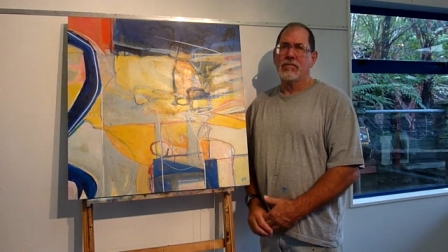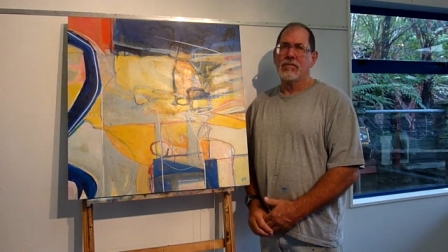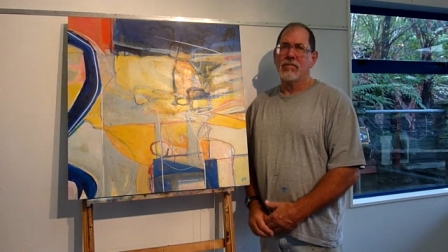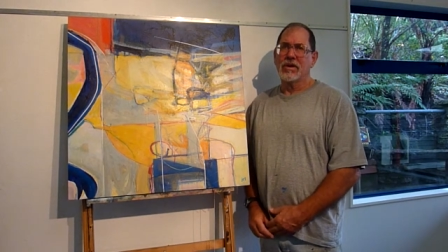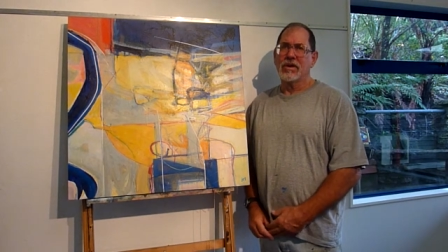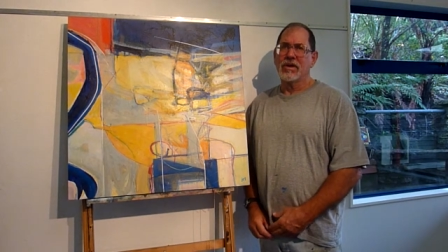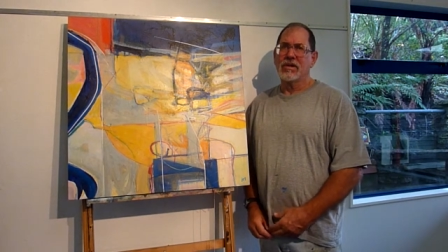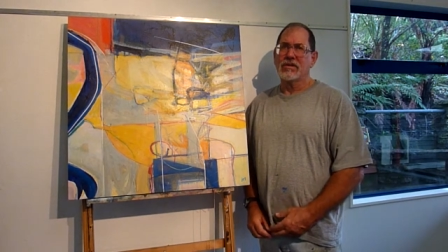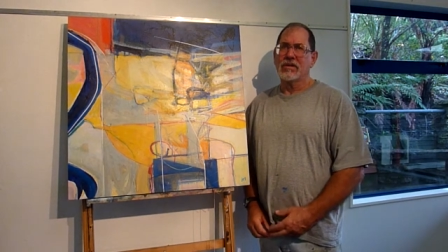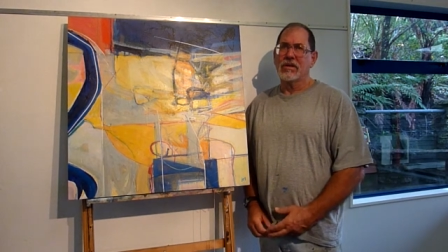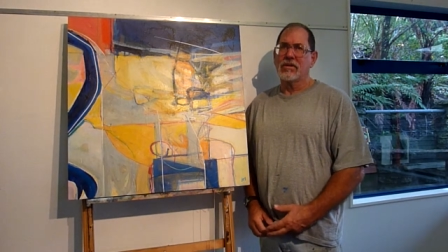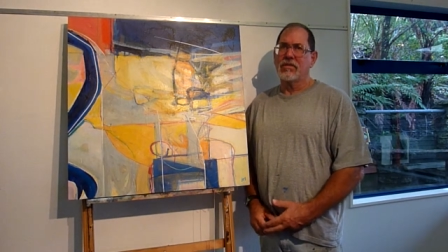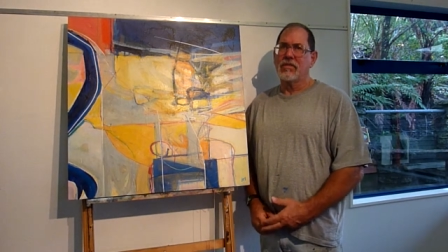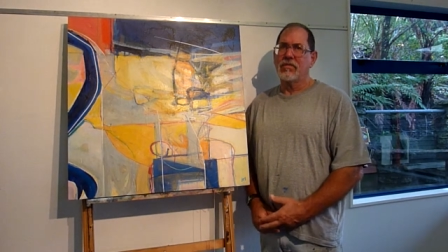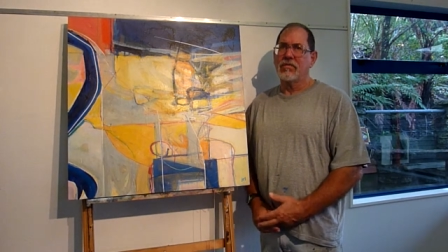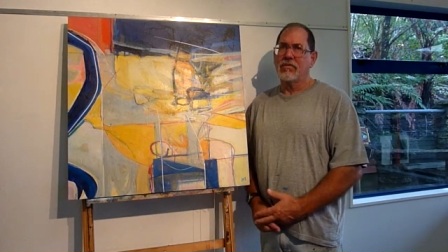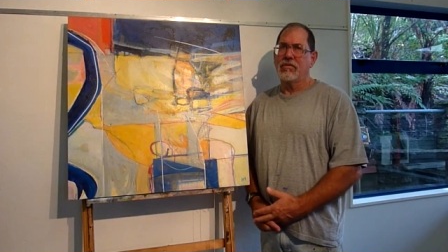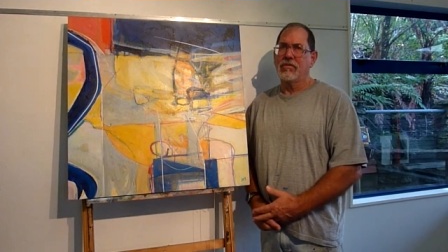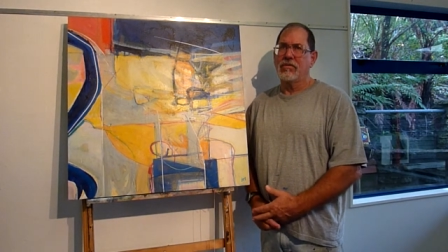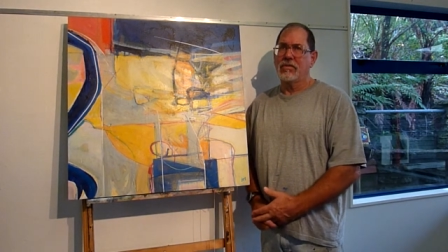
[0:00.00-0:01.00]
because I do
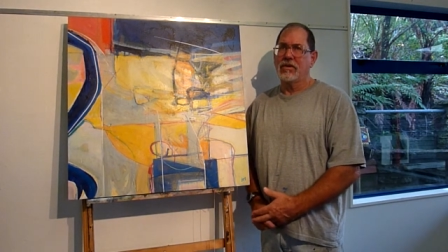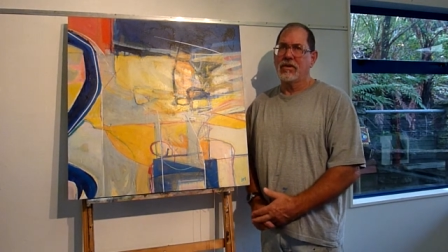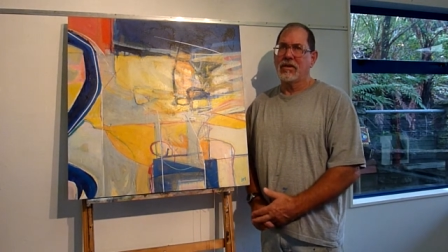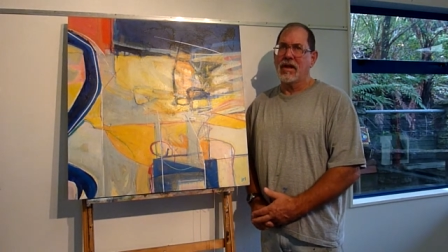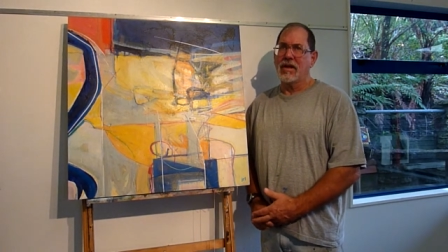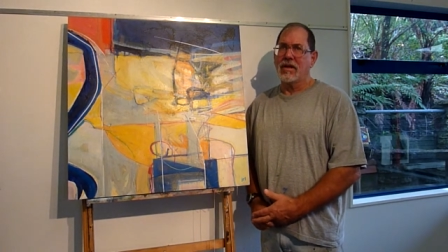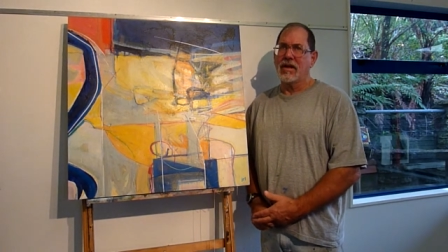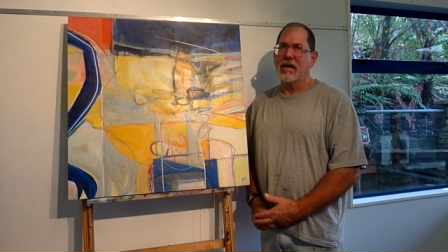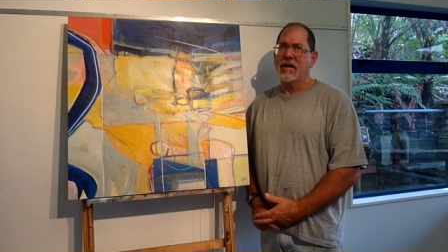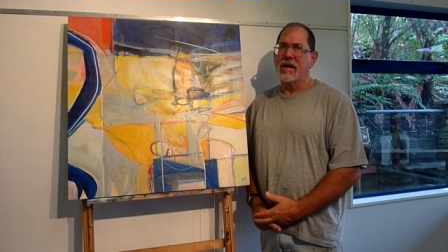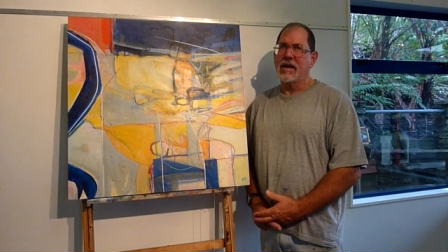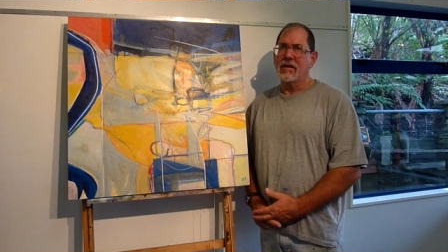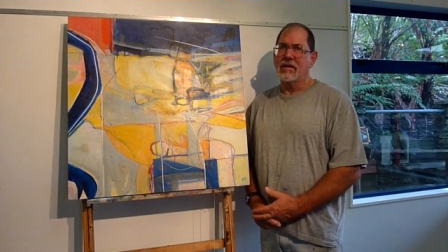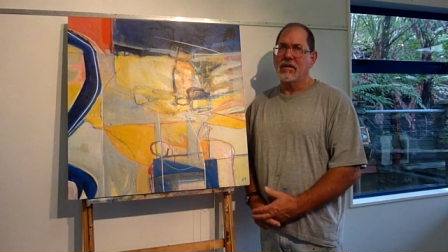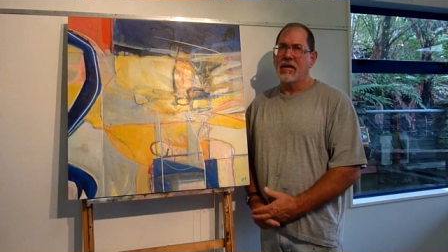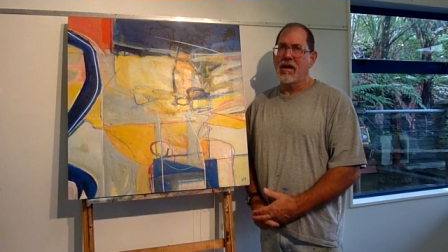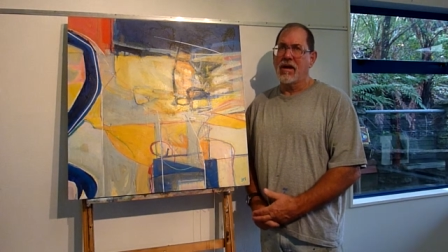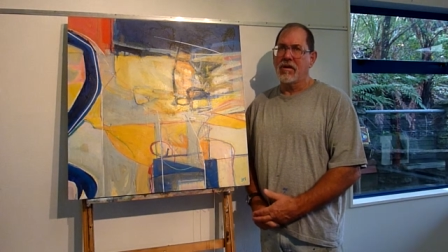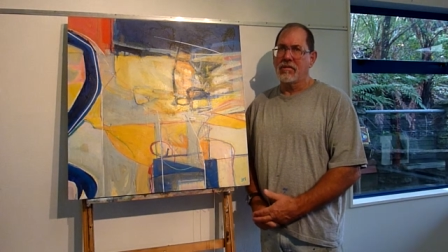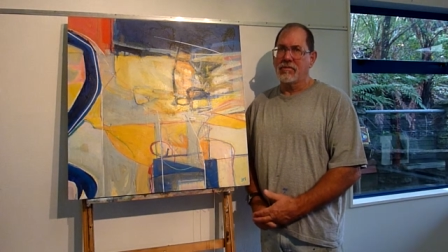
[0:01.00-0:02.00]
feel like I gain a
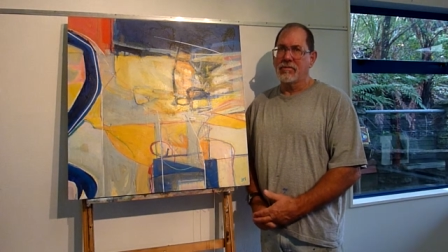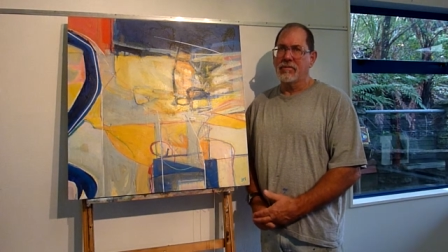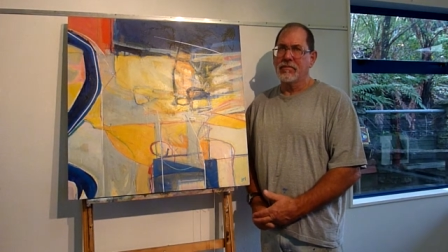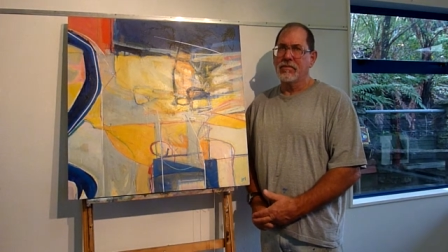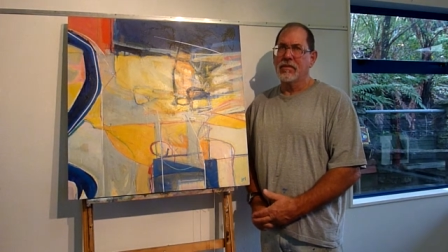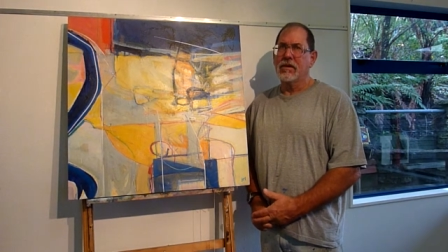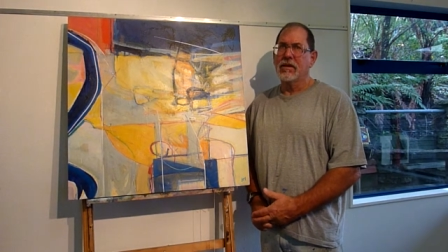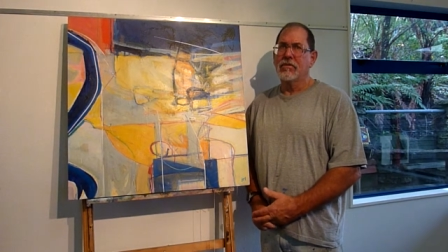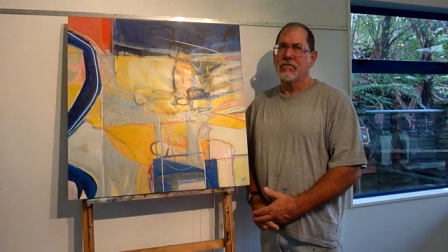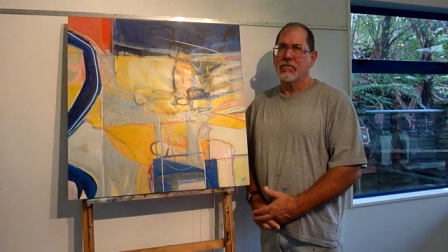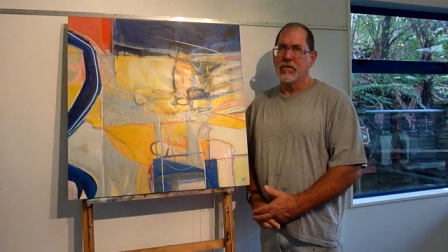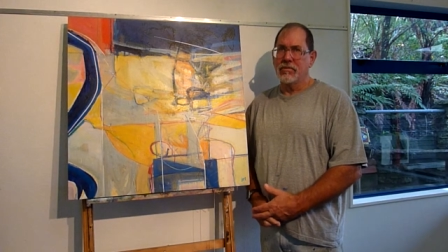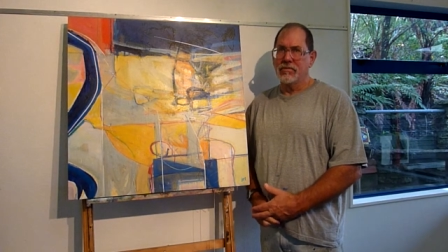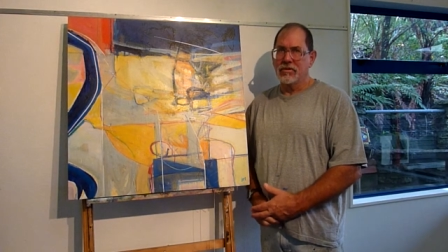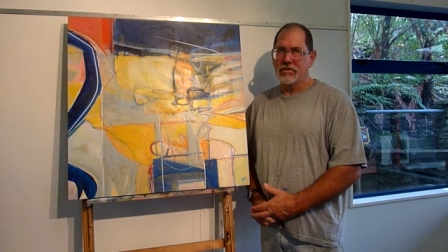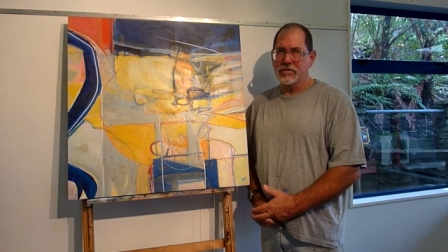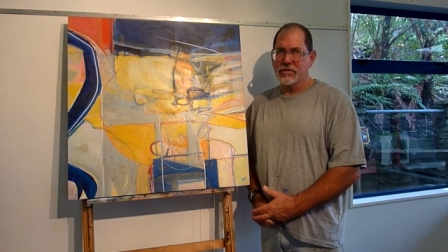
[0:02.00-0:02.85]
lot from the